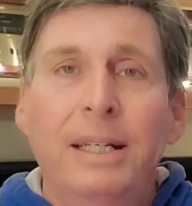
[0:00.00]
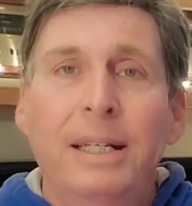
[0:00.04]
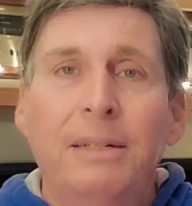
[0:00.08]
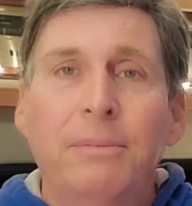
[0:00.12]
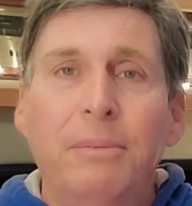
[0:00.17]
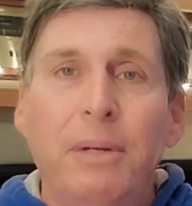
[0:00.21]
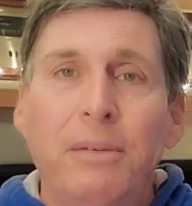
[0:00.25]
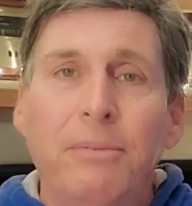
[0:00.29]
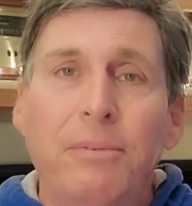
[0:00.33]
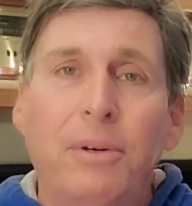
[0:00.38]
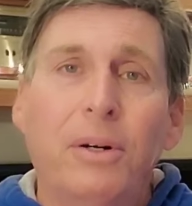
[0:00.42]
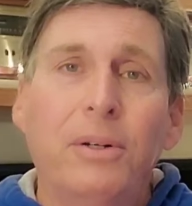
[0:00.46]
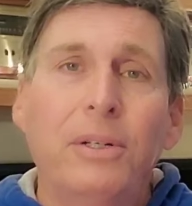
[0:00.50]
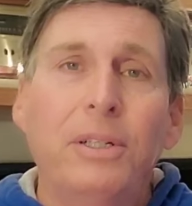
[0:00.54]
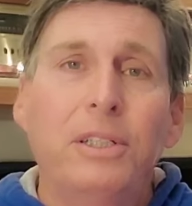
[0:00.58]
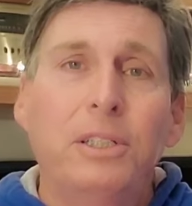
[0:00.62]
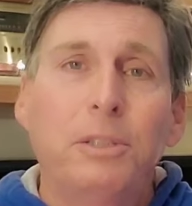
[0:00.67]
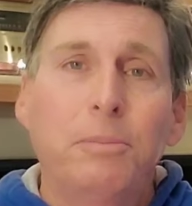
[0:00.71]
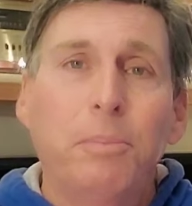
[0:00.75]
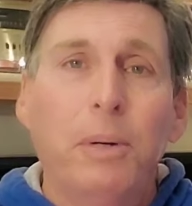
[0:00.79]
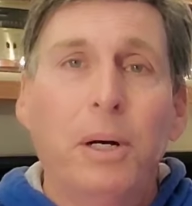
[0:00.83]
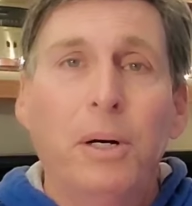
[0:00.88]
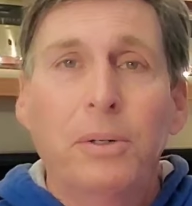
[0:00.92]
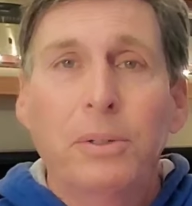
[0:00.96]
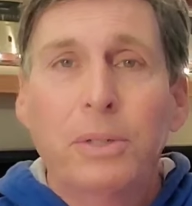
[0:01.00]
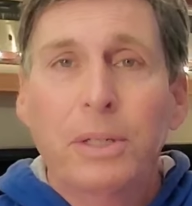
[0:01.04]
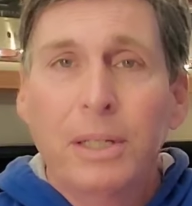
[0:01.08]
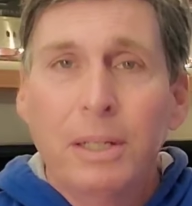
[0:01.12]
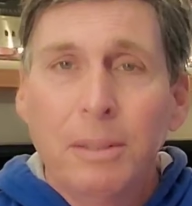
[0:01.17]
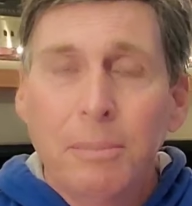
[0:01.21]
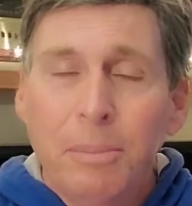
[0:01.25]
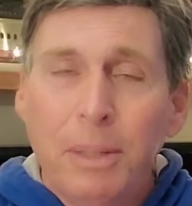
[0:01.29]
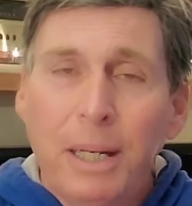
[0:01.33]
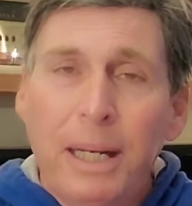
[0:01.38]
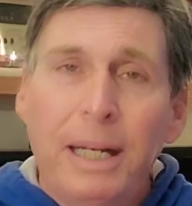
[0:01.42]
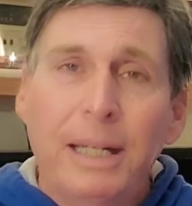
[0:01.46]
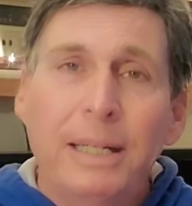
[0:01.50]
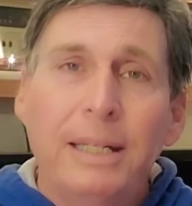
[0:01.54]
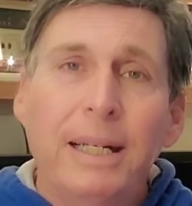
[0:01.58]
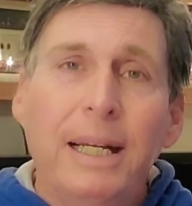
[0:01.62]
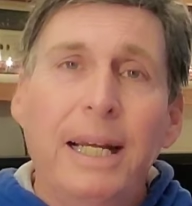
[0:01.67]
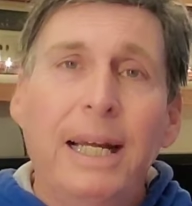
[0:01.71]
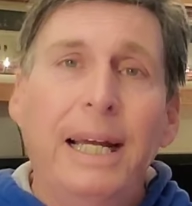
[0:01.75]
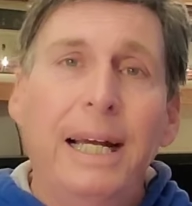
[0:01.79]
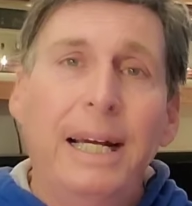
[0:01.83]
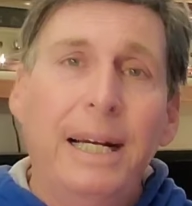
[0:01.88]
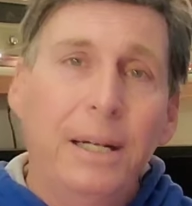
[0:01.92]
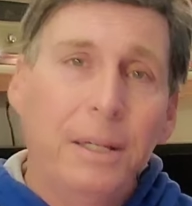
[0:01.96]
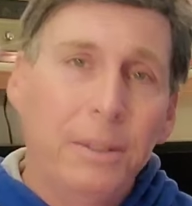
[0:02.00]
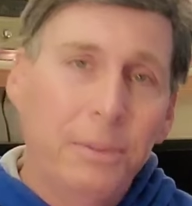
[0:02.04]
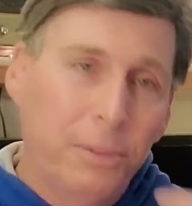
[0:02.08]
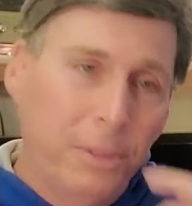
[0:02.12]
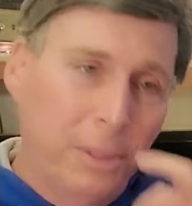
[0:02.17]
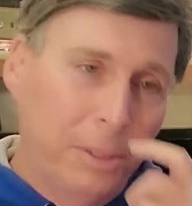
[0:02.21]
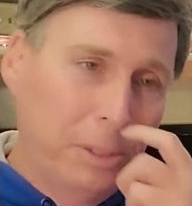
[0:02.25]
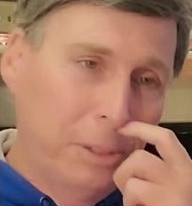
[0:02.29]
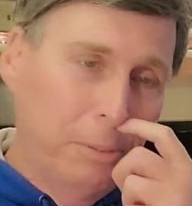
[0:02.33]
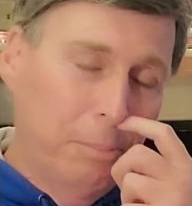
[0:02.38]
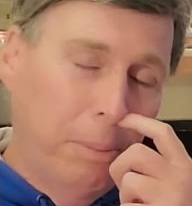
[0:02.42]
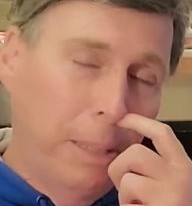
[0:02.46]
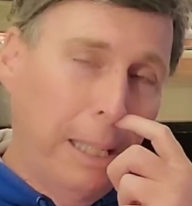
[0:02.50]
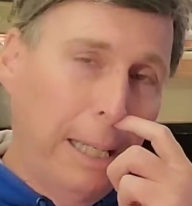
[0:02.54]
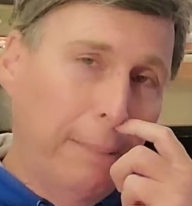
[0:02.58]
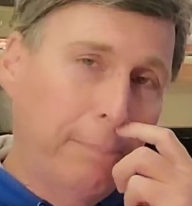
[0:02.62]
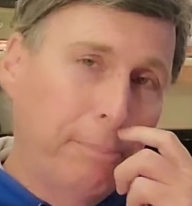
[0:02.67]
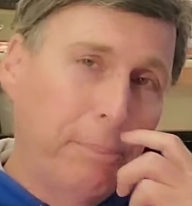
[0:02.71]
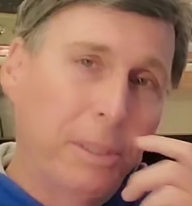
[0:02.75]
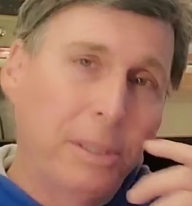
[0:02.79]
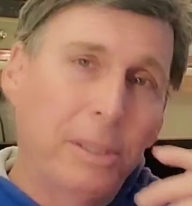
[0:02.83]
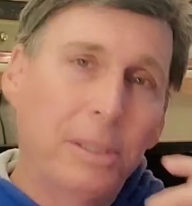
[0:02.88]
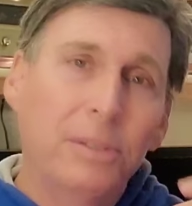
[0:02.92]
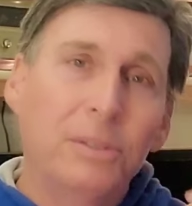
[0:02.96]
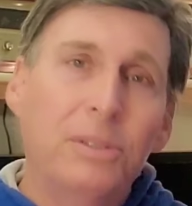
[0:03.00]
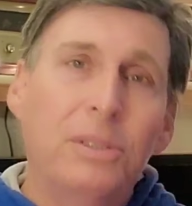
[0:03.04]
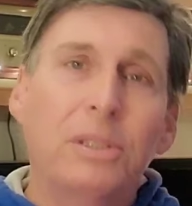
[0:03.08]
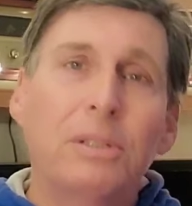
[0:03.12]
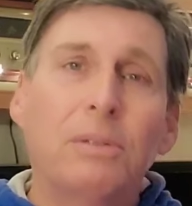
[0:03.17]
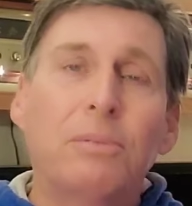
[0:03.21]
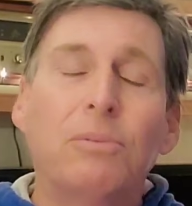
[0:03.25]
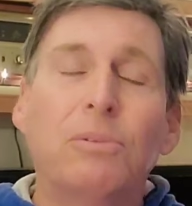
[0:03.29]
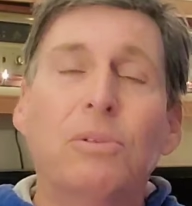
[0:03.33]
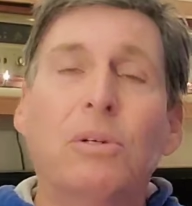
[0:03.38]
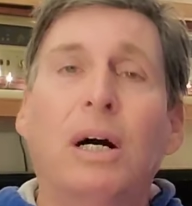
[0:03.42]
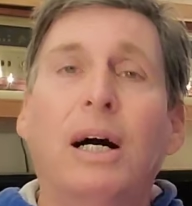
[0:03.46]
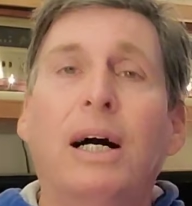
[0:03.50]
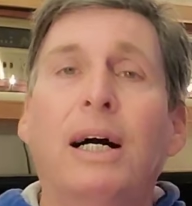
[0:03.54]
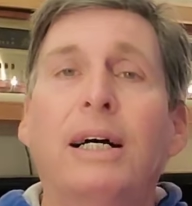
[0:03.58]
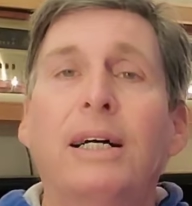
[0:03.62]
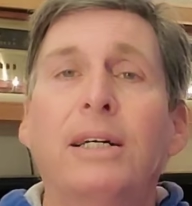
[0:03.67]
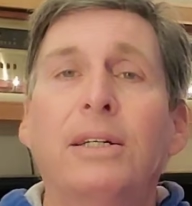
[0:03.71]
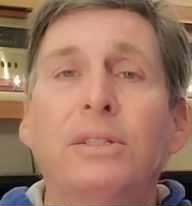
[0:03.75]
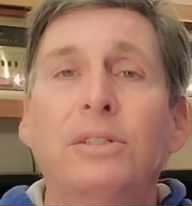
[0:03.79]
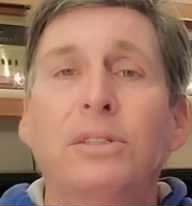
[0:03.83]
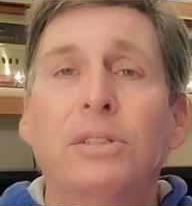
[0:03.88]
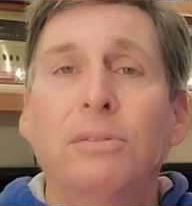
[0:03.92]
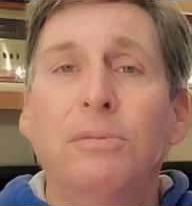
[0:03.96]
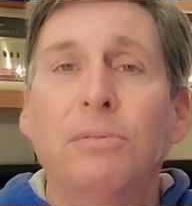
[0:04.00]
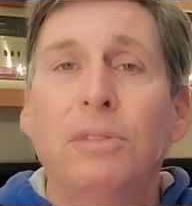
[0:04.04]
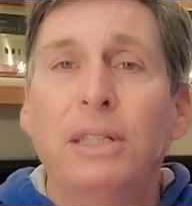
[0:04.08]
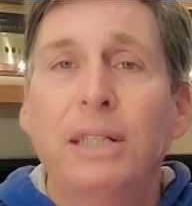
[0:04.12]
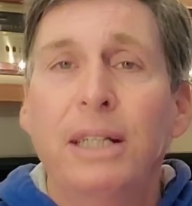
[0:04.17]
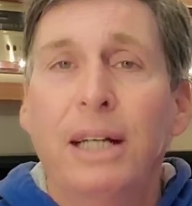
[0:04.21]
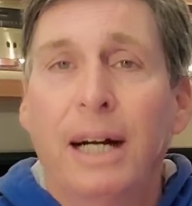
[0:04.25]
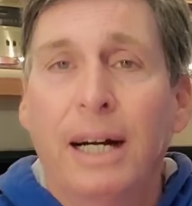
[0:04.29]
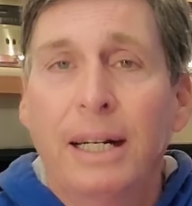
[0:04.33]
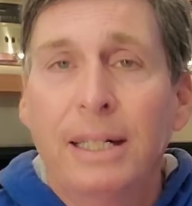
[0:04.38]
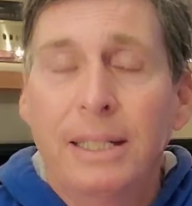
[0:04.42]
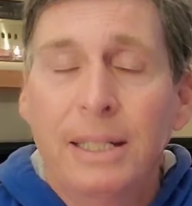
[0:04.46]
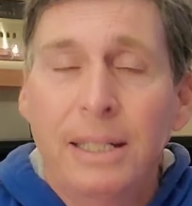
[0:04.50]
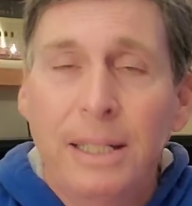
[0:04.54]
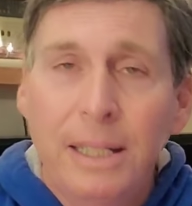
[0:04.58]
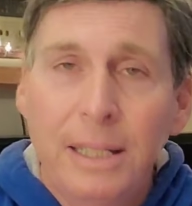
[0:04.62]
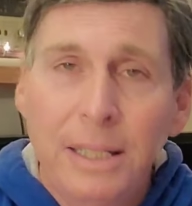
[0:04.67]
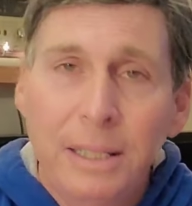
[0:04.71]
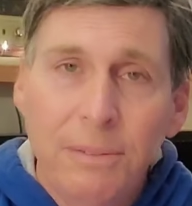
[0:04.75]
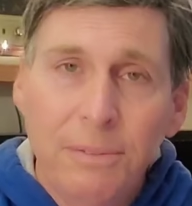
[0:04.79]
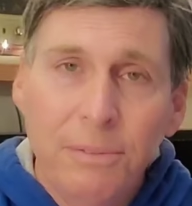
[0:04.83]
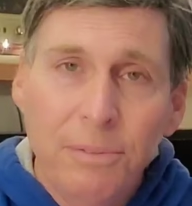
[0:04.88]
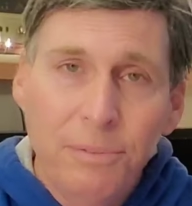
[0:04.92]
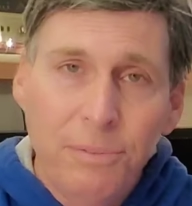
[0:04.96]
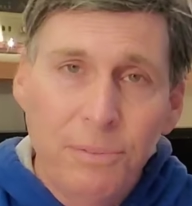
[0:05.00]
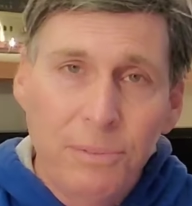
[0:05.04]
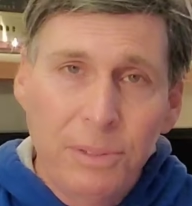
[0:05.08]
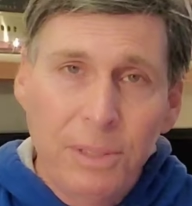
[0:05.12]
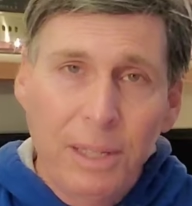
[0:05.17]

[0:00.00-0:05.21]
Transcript: And we've already spoken about how this populist rise of the idea of